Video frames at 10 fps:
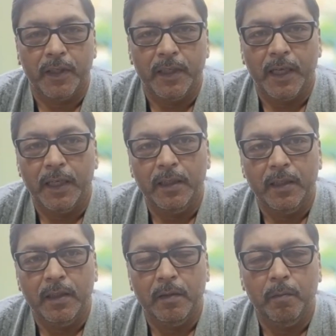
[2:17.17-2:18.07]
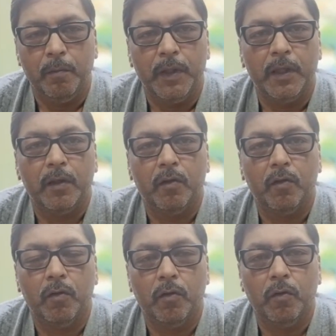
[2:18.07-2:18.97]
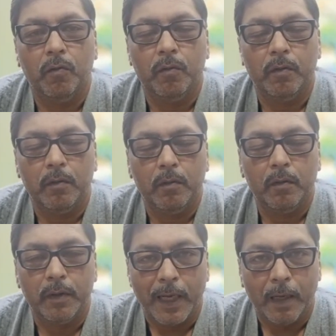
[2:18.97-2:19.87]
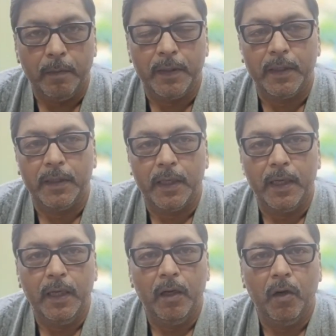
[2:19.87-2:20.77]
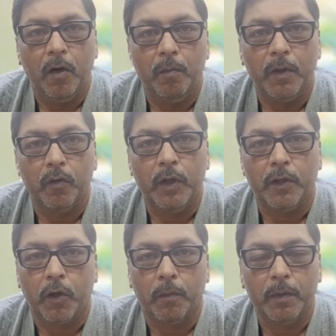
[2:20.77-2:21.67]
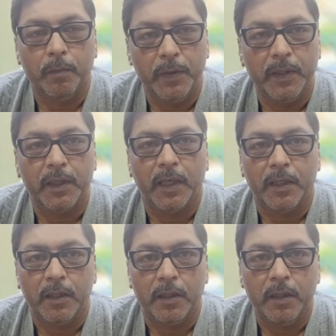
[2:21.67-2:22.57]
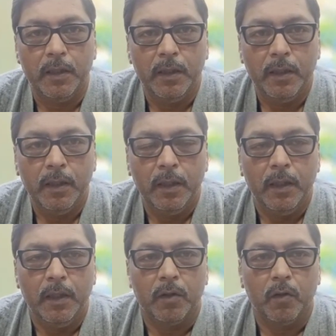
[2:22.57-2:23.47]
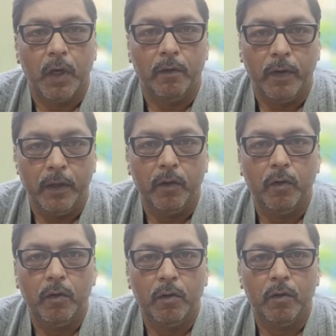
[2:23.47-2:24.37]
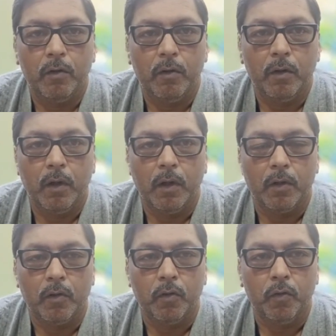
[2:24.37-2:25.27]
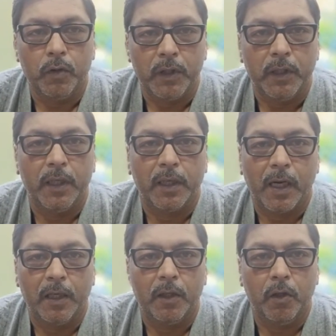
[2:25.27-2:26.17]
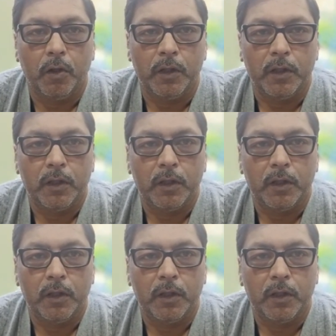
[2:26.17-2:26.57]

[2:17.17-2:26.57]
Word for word: I have diabetes and I had atrophic beats. So I went to see a cardiologist.